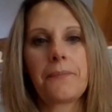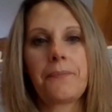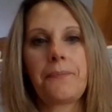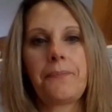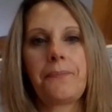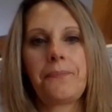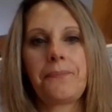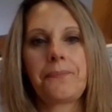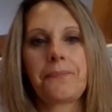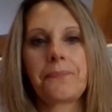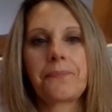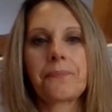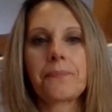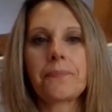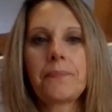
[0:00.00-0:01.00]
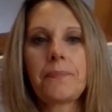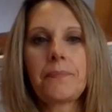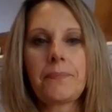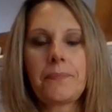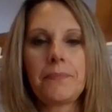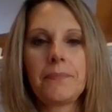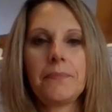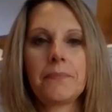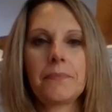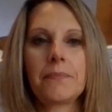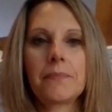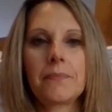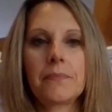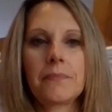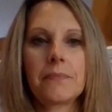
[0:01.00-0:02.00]

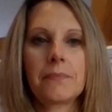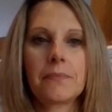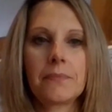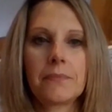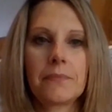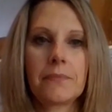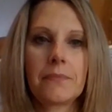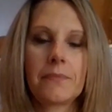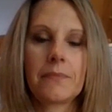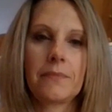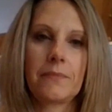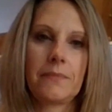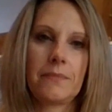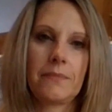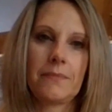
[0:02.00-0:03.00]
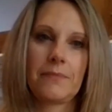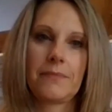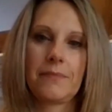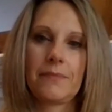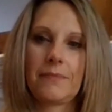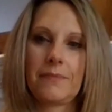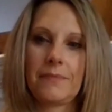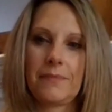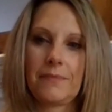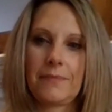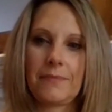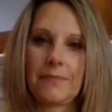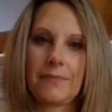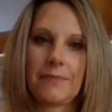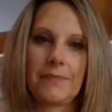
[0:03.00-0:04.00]

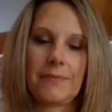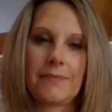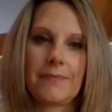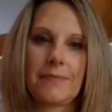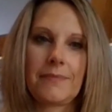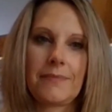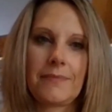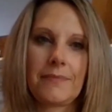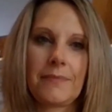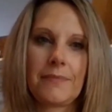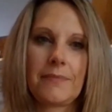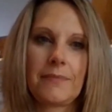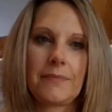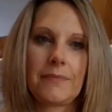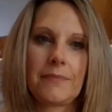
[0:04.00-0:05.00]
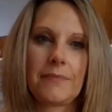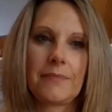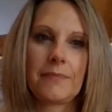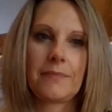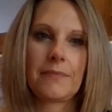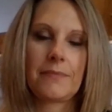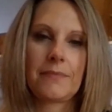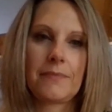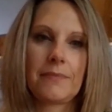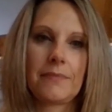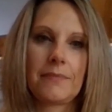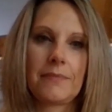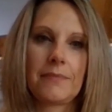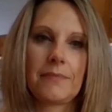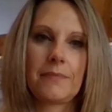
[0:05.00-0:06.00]

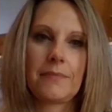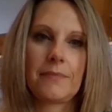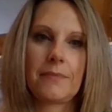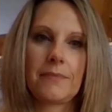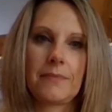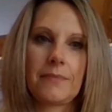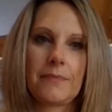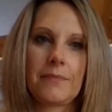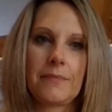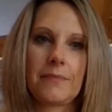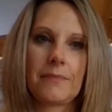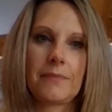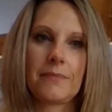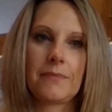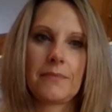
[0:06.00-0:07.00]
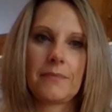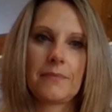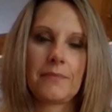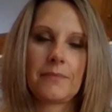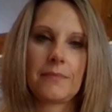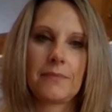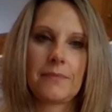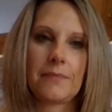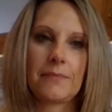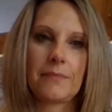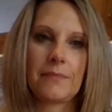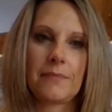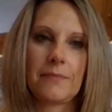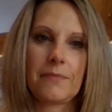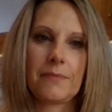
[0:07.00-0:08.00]
This person isn't speaking.